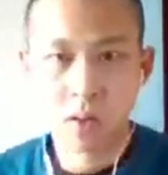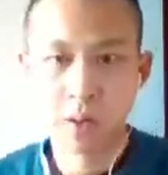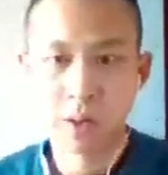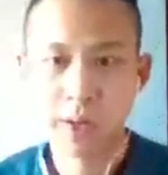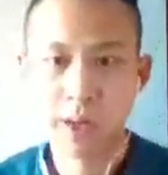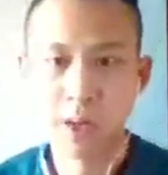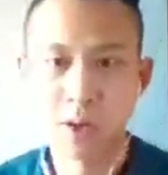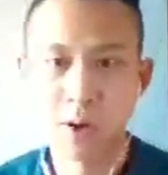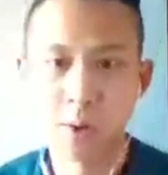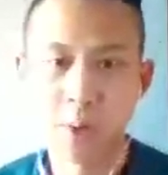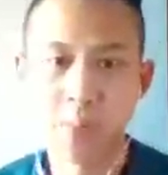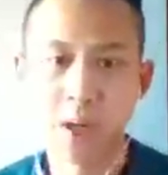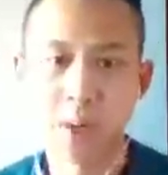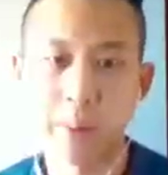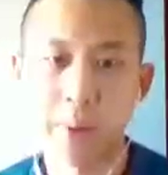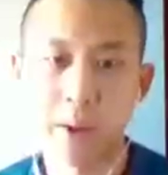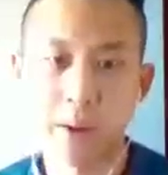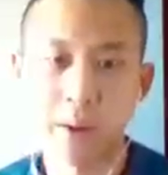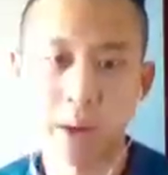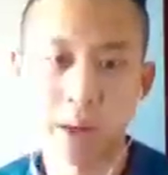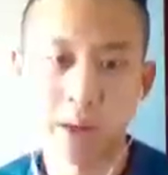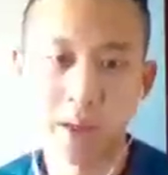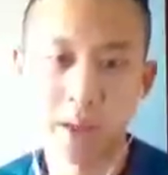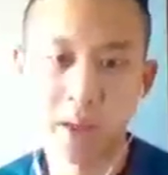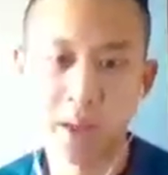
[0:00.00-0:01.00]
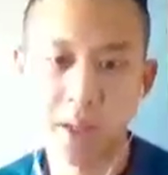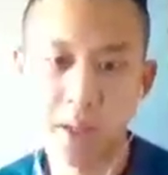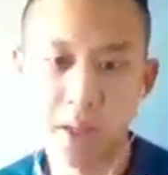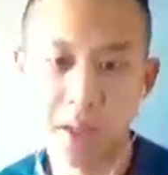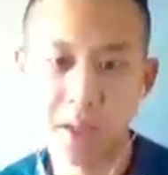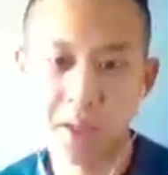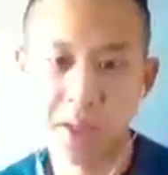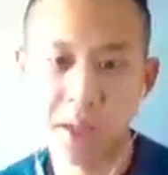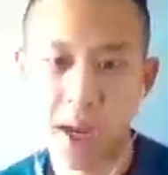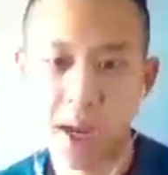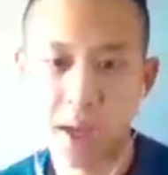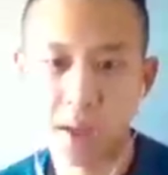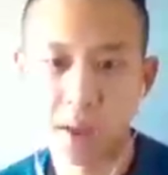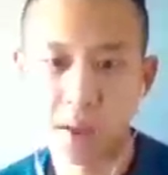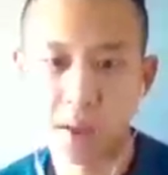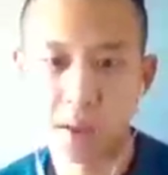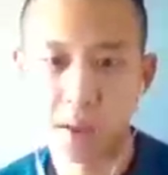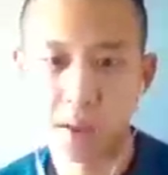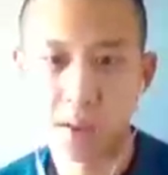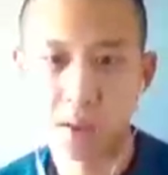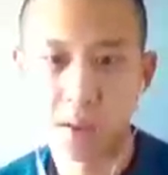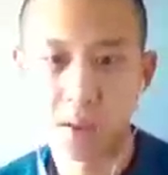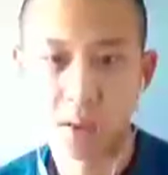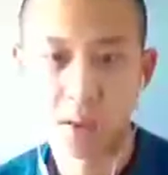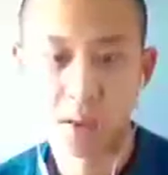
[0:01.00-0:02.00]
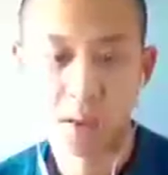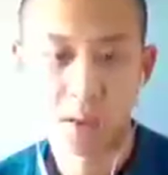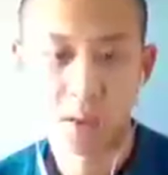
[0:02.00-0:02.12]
Yeah, no problem, man. I did this exactly.